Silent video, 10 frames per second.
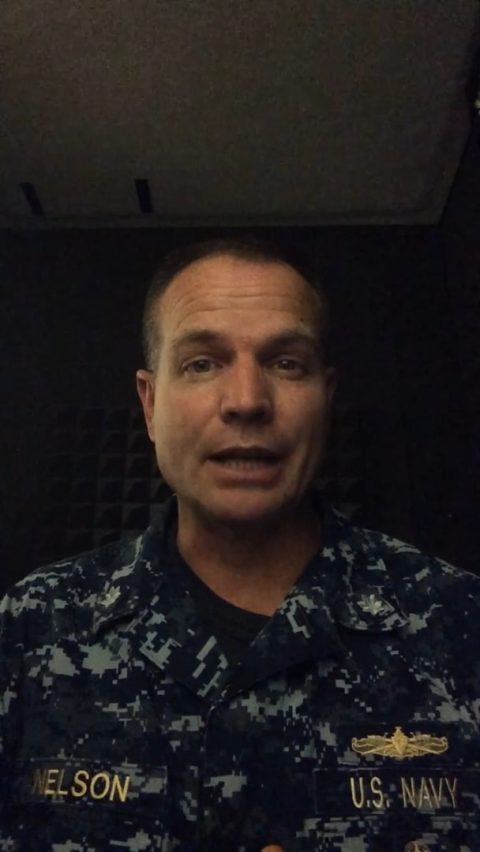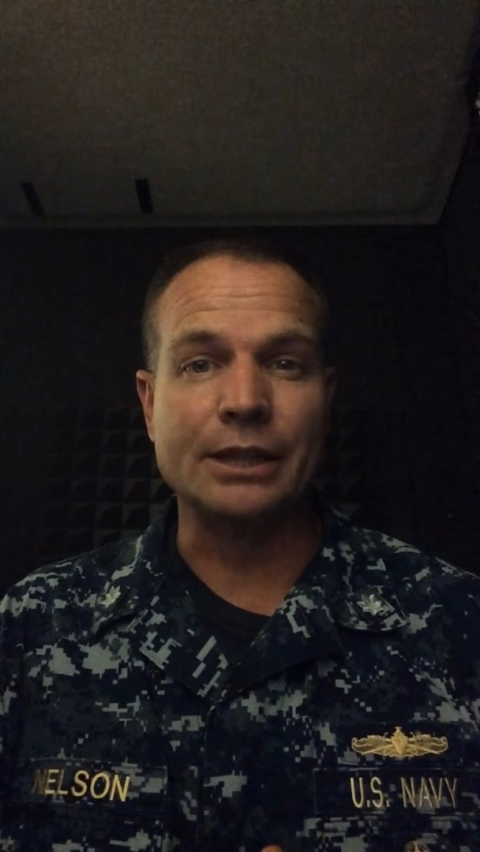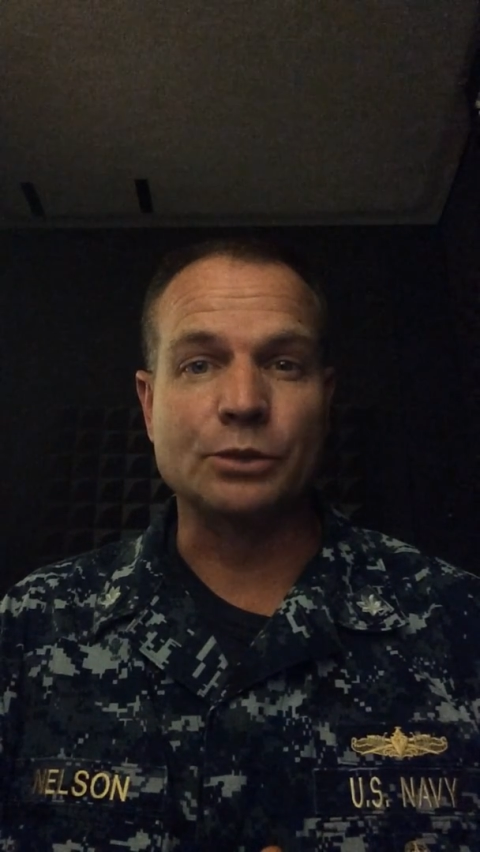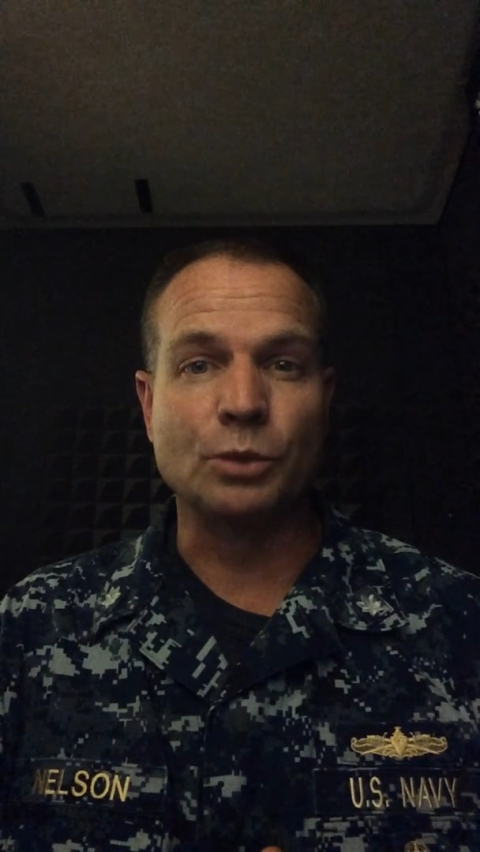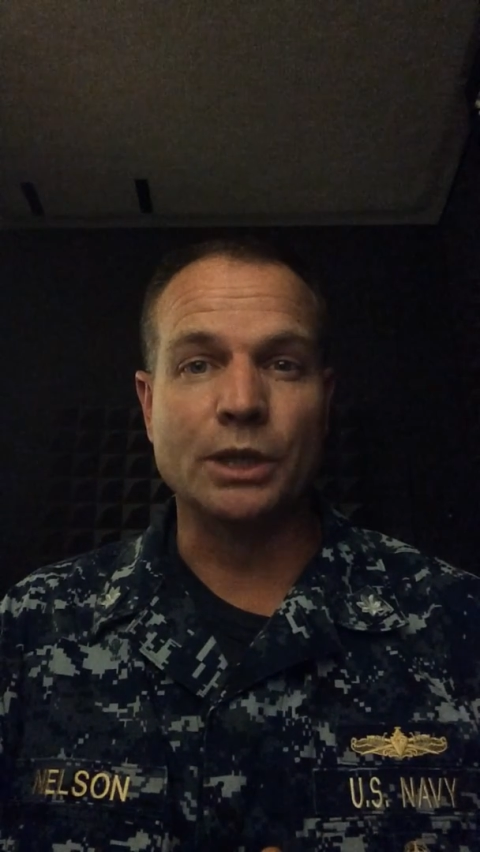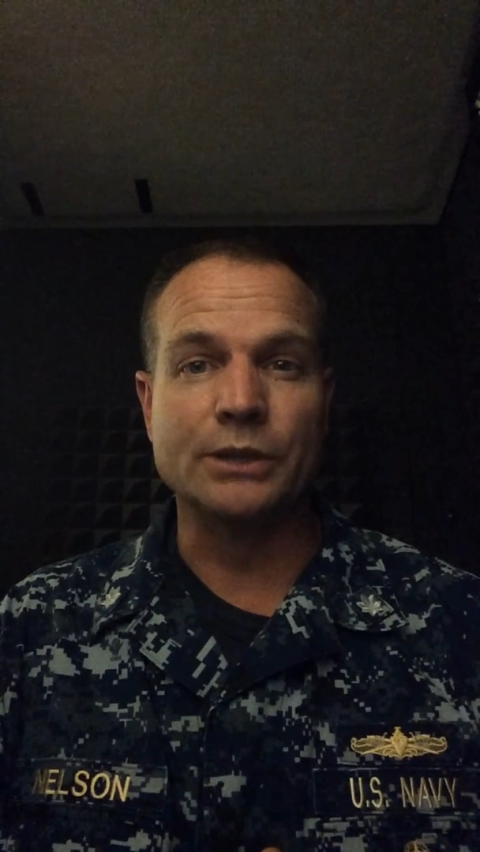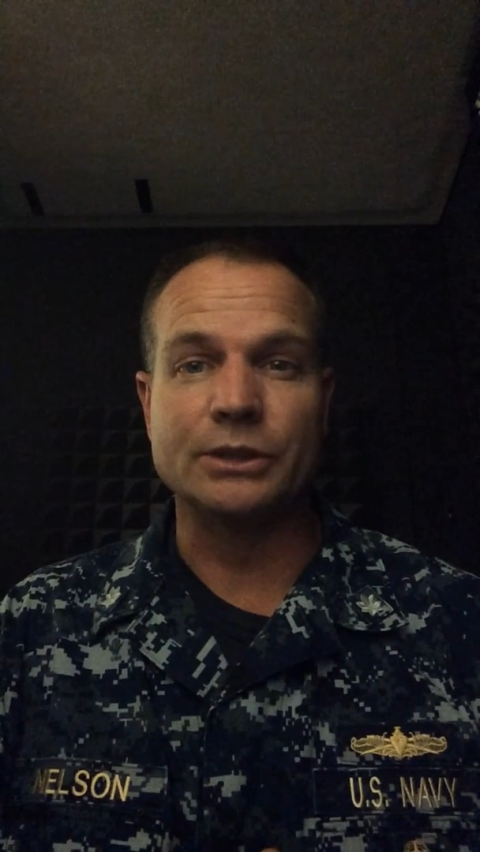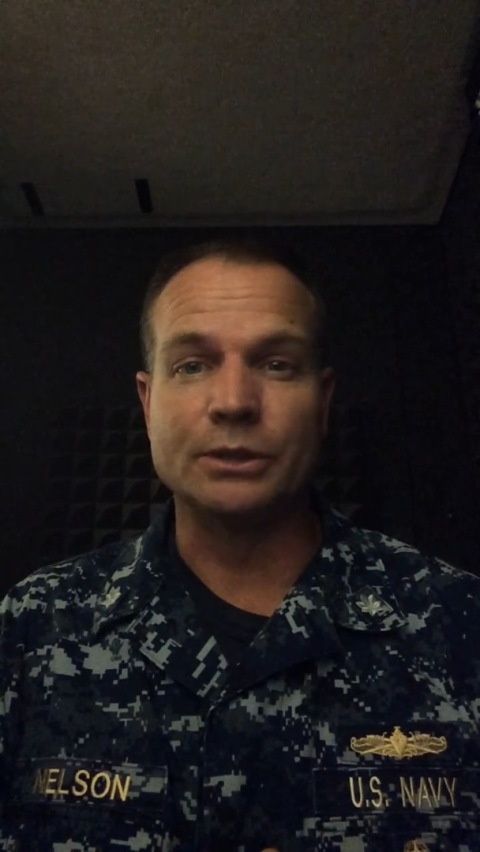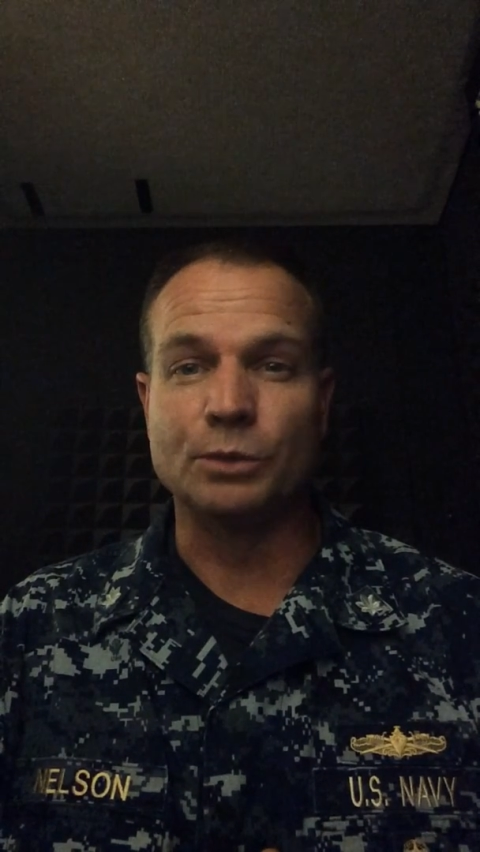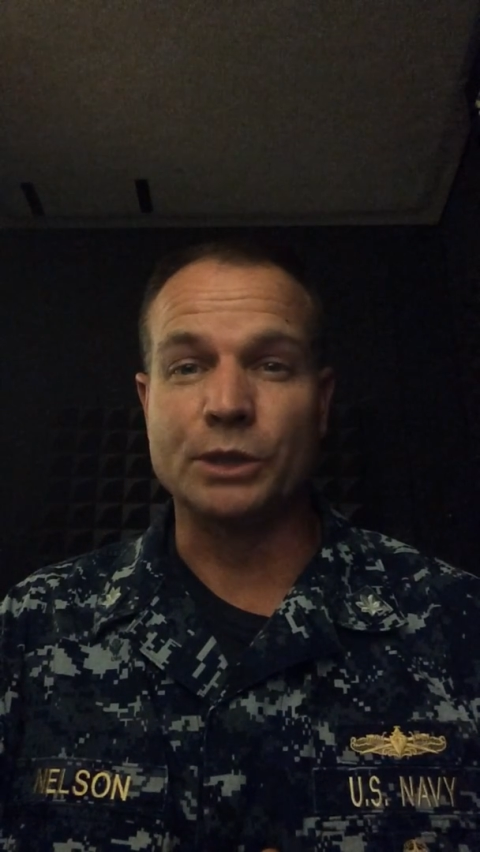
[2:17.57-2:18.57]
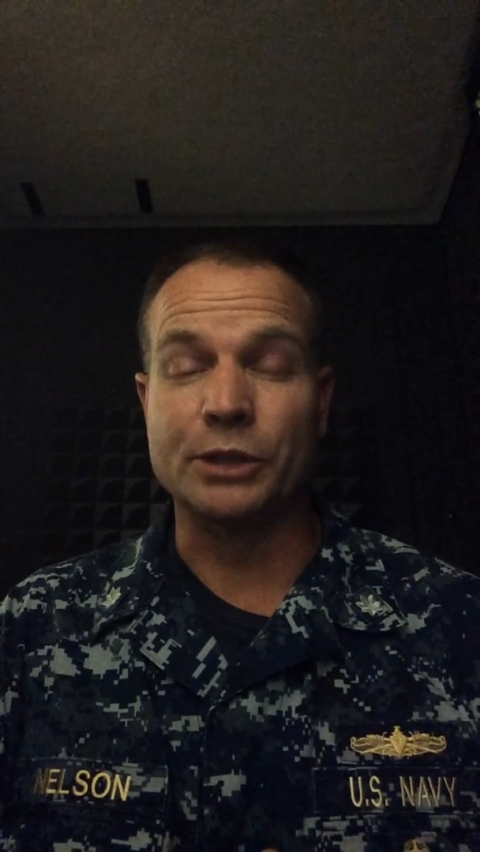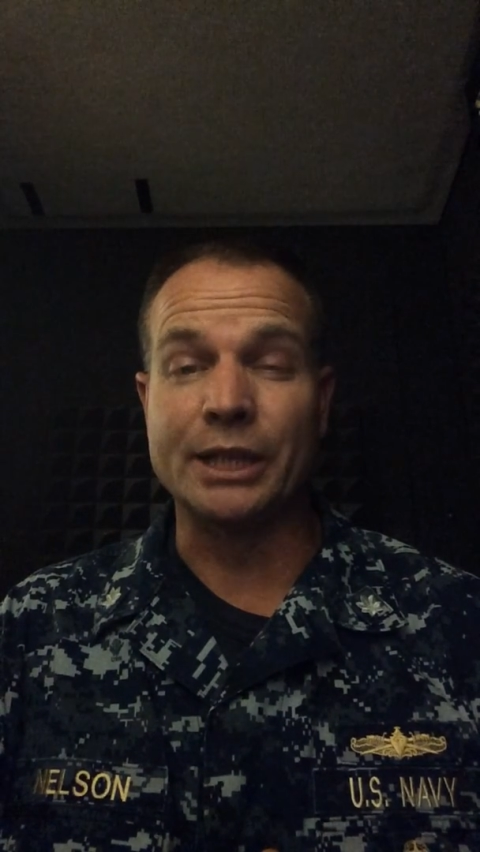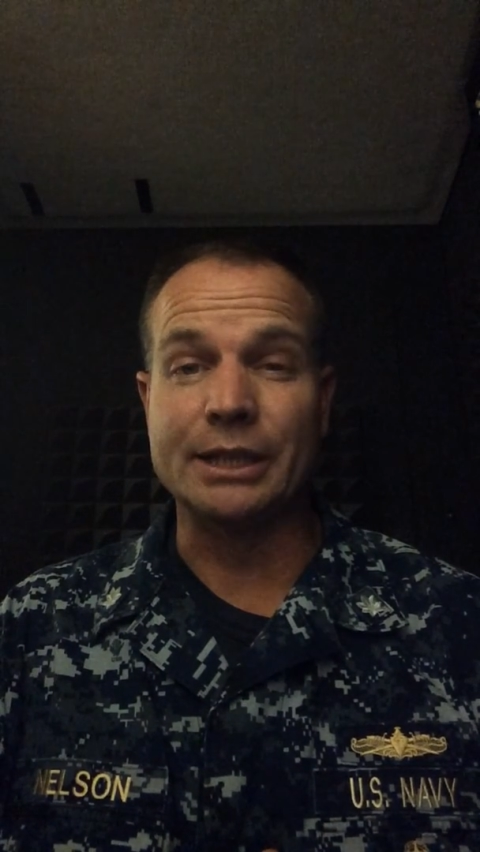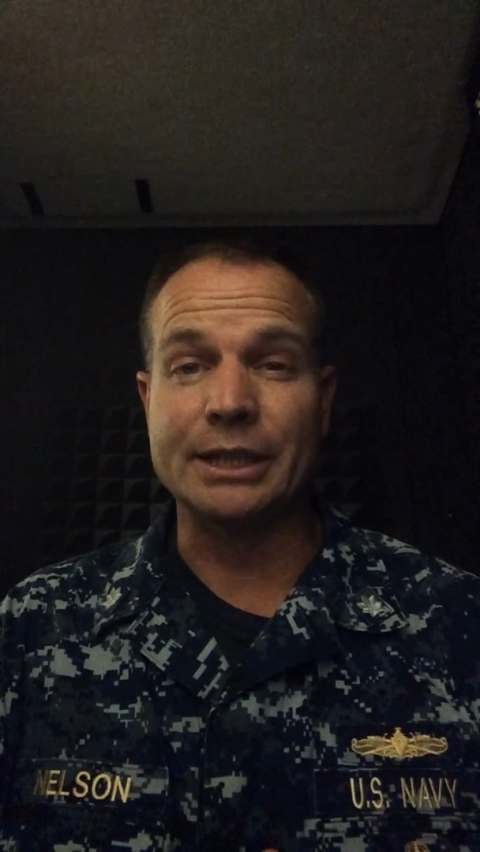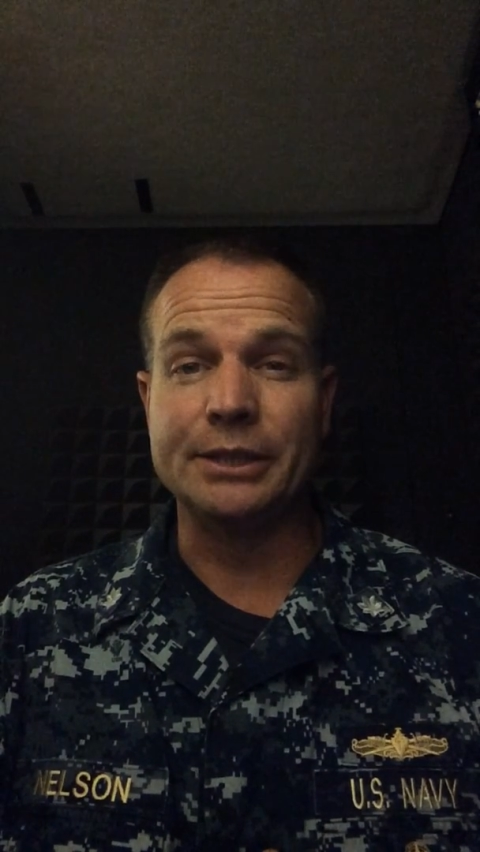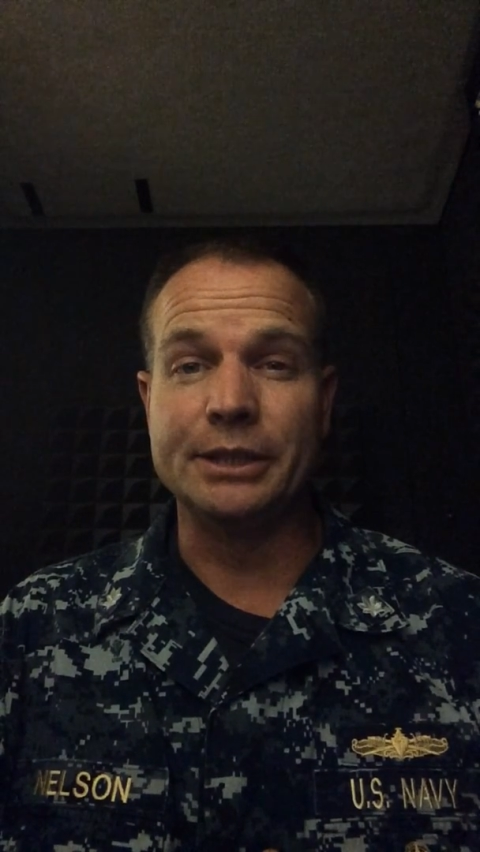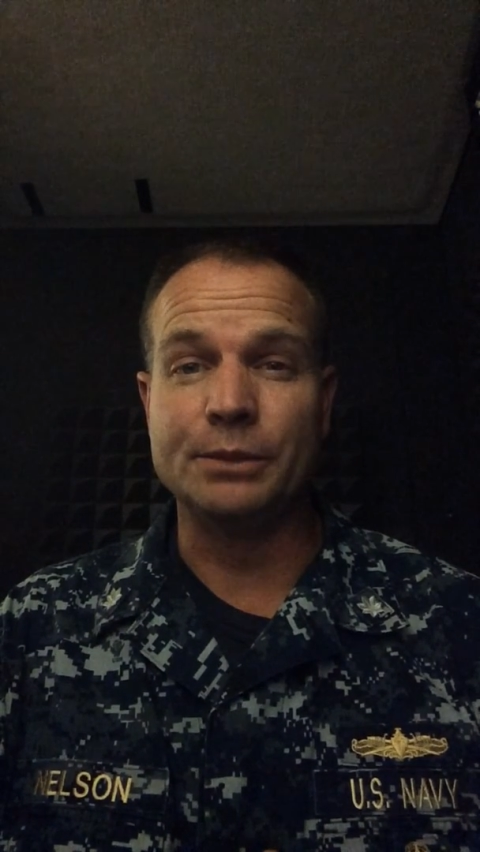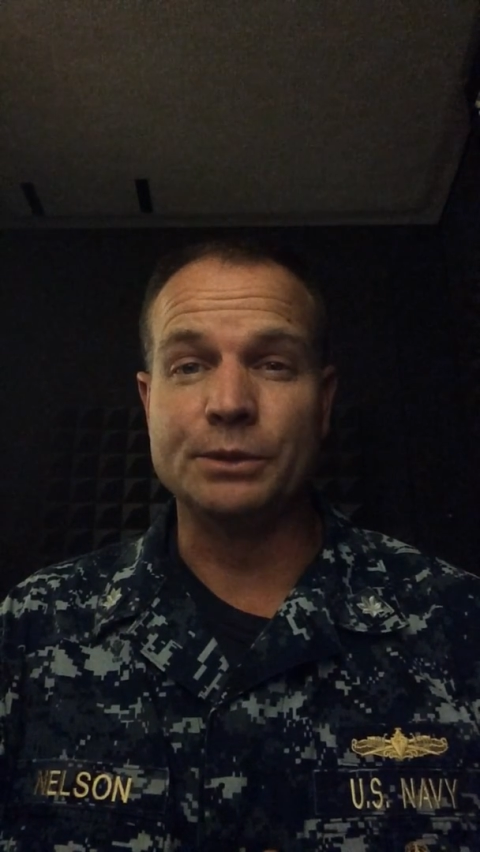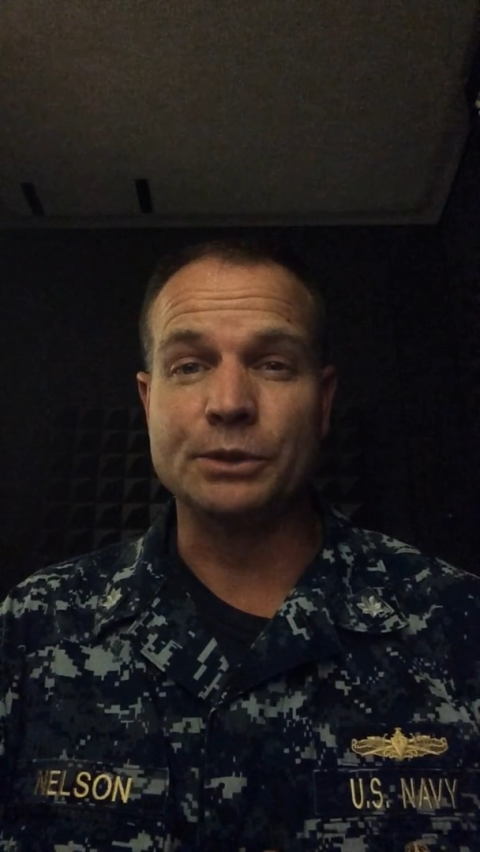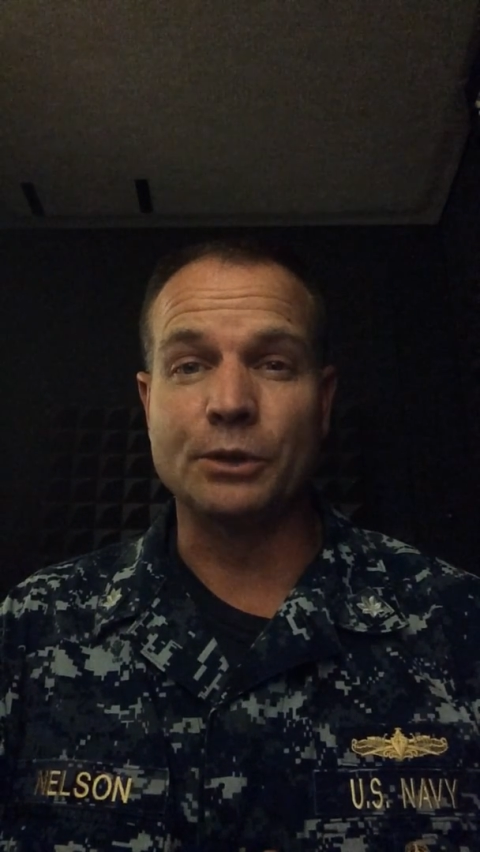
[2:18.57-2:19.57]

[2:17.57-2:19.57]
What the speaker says: Alex was and what a great leader he was